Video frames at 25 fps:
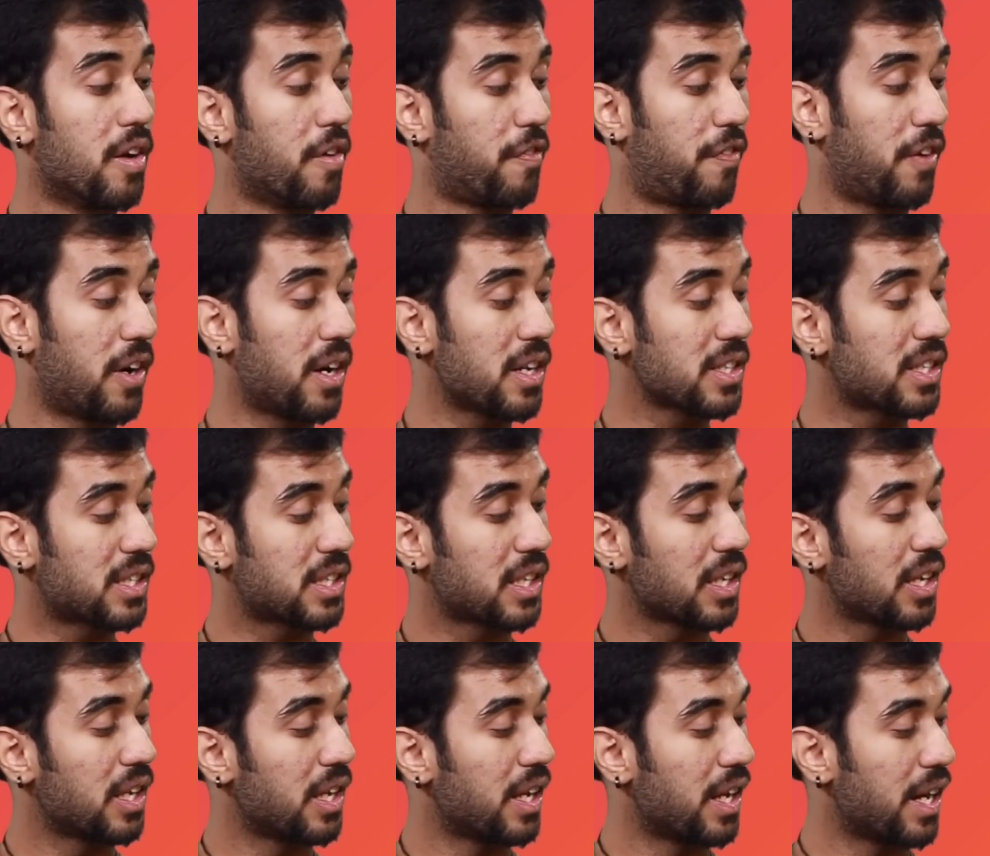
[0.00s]
First
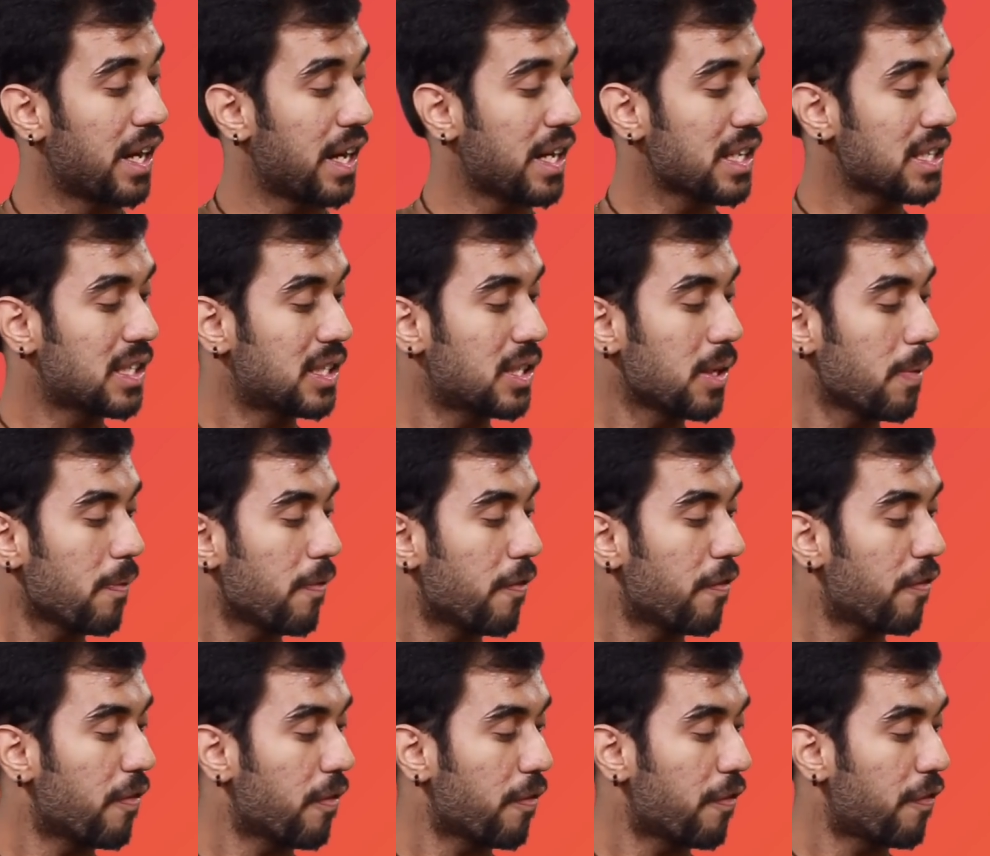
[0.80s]
is the
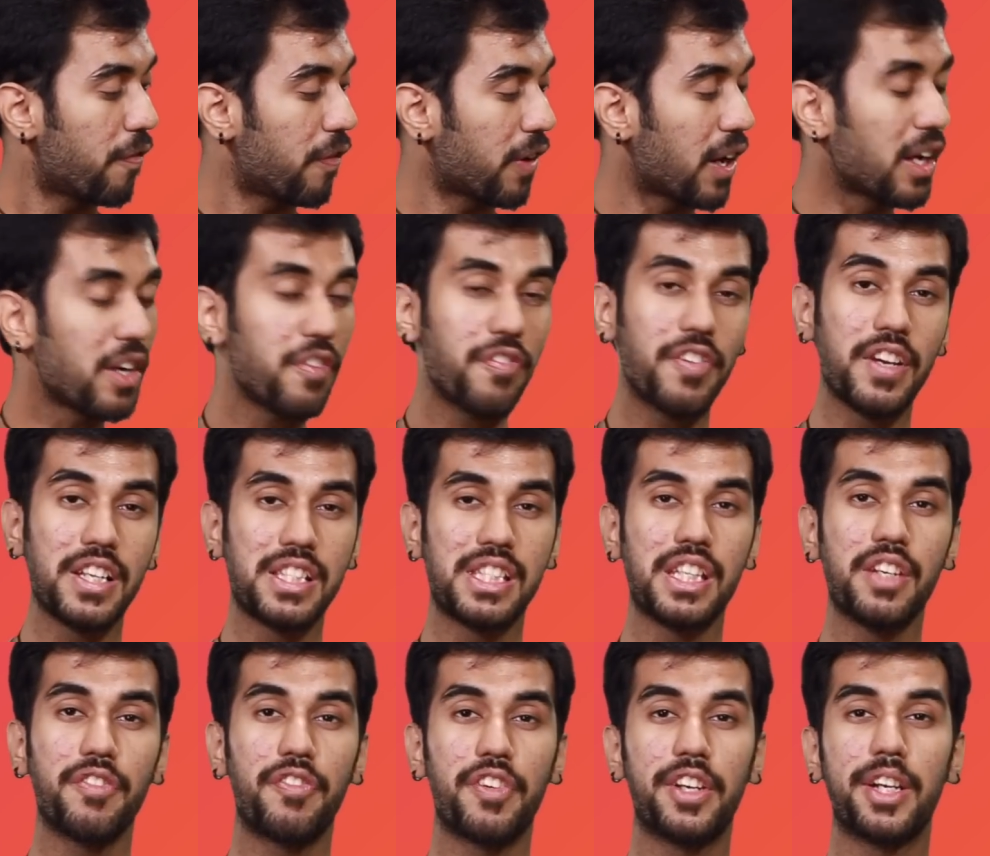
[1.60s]

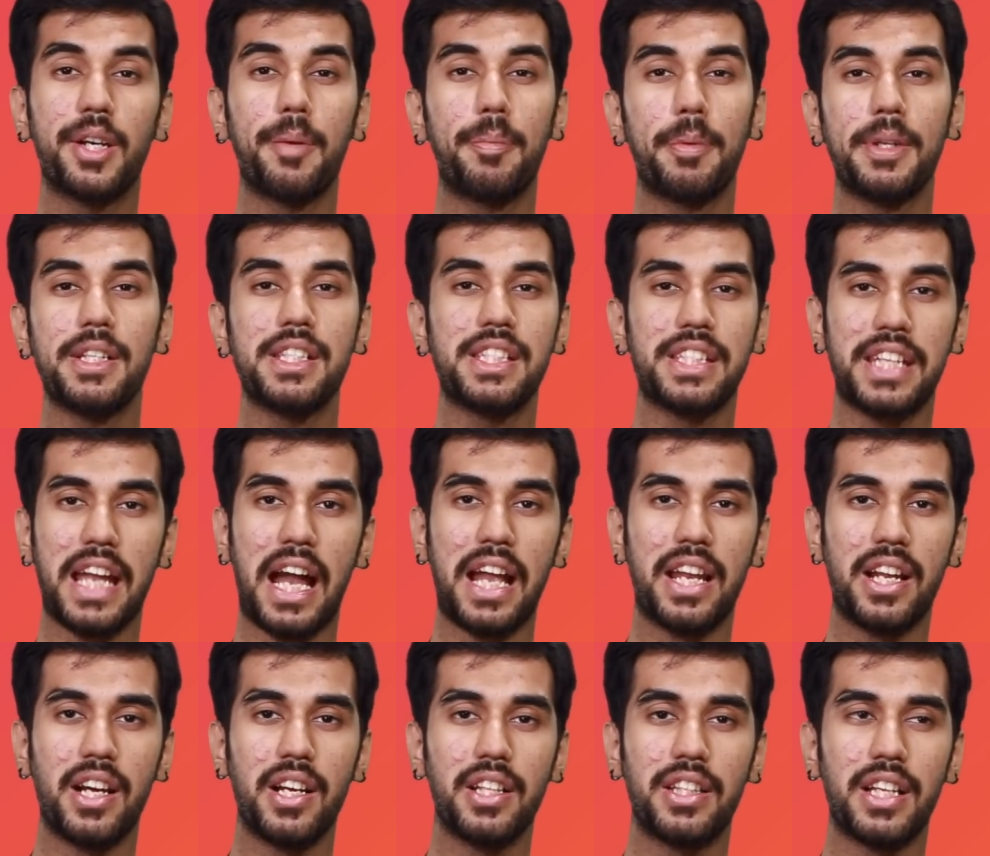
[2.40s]
front-facing fingerprint
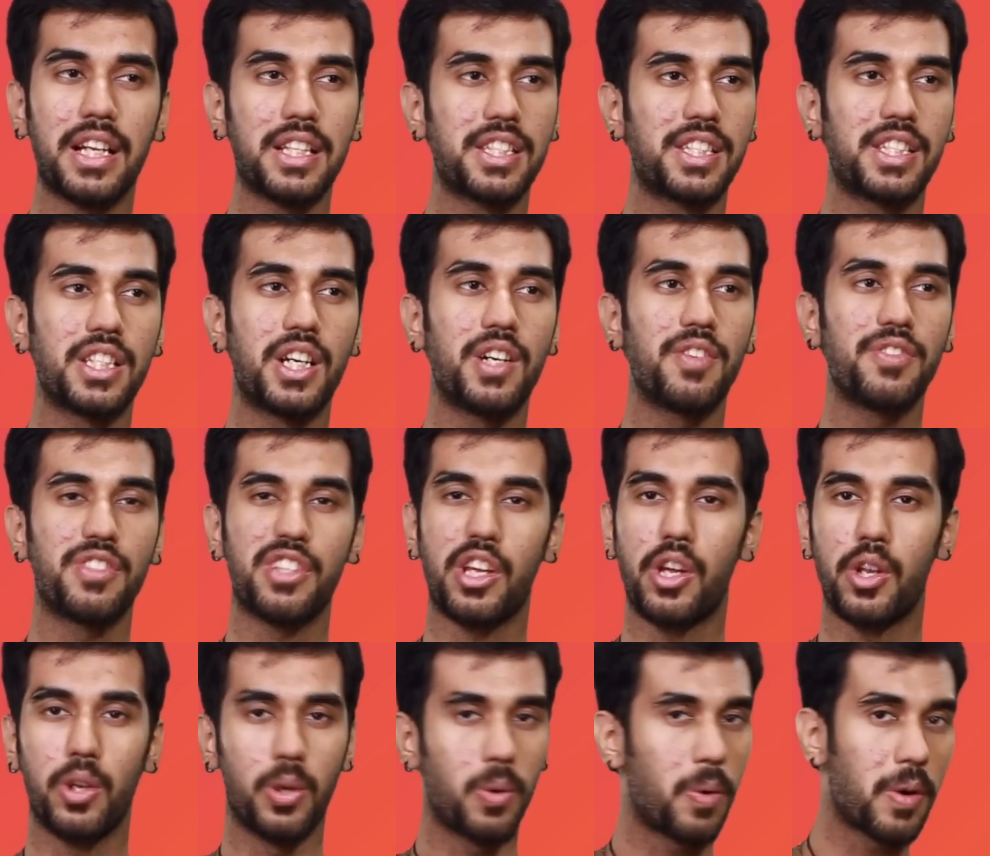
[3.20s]
scanner that serves
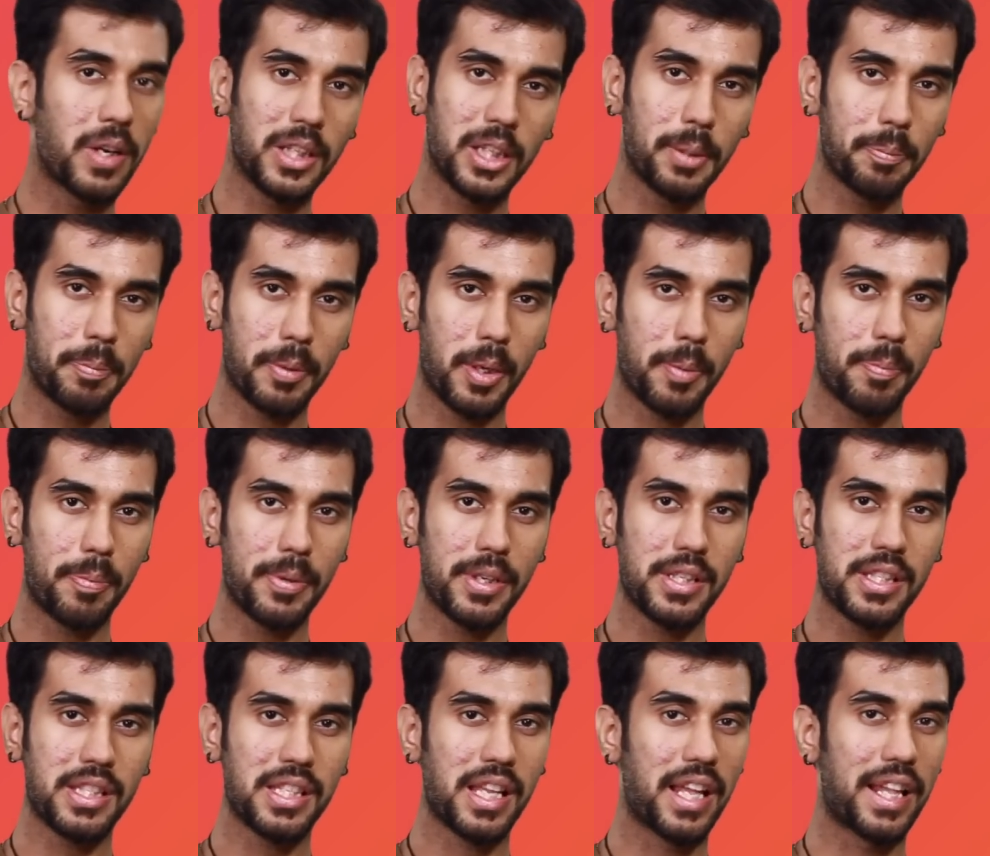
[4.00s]
no other
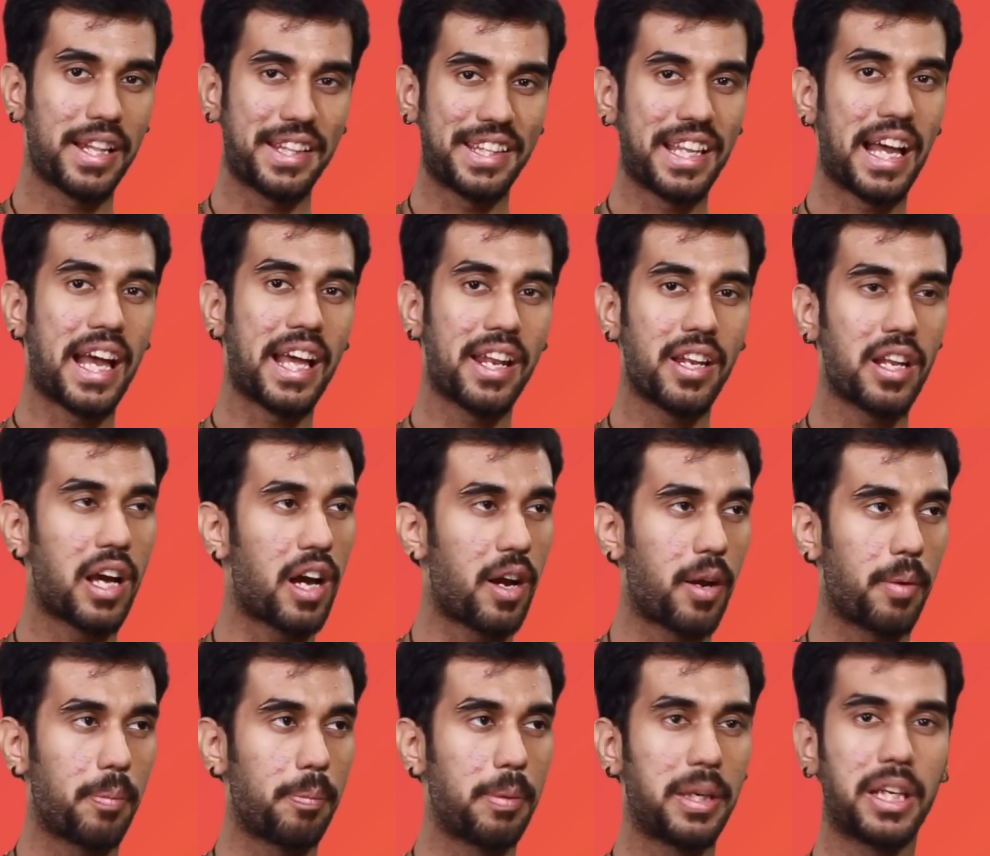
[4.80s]
purpose than
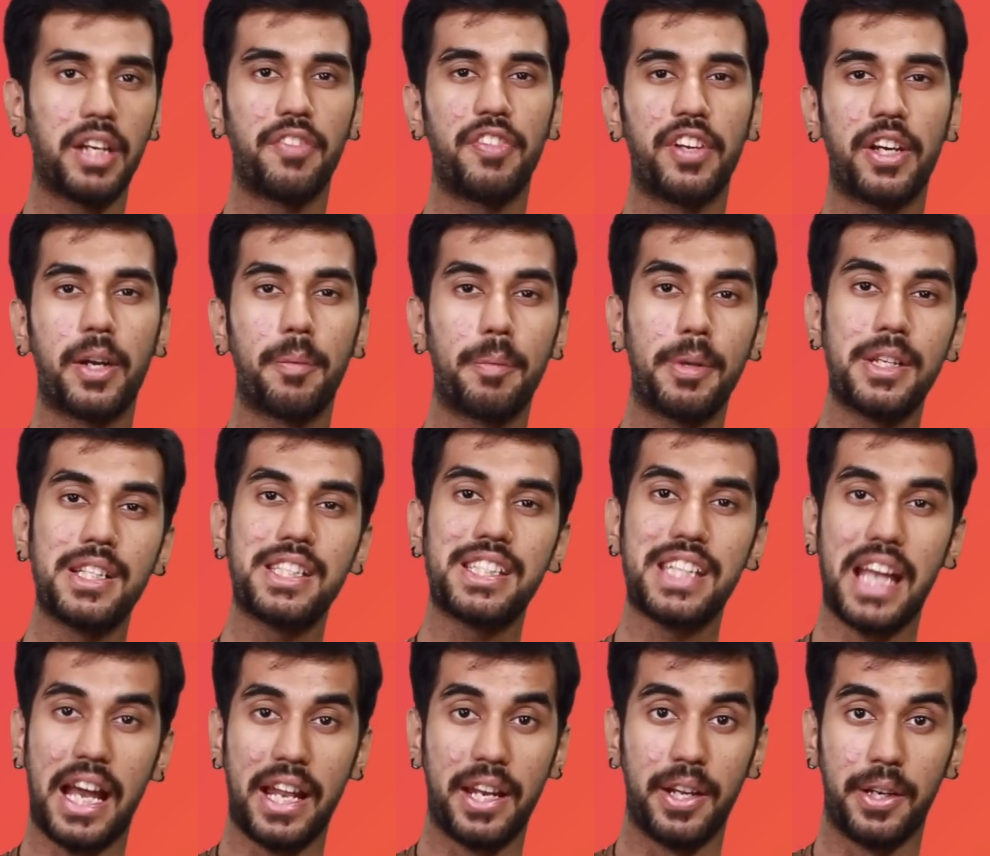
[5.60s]
being a fingerprint
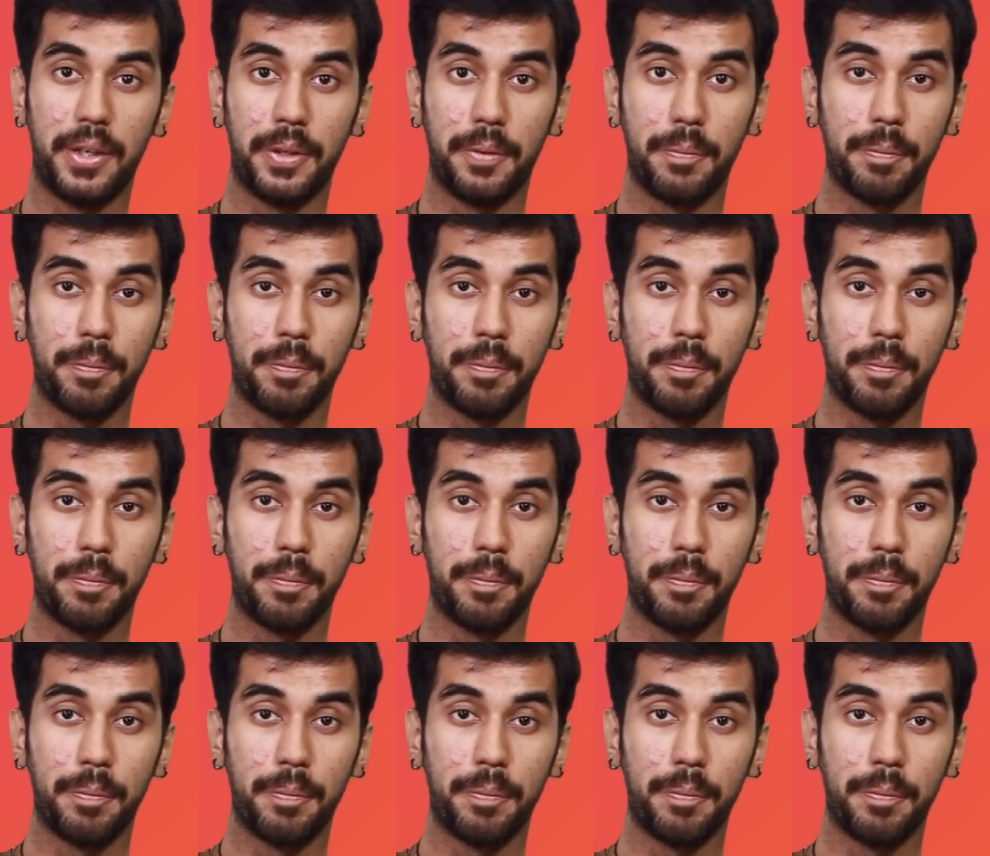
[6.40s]
scanner.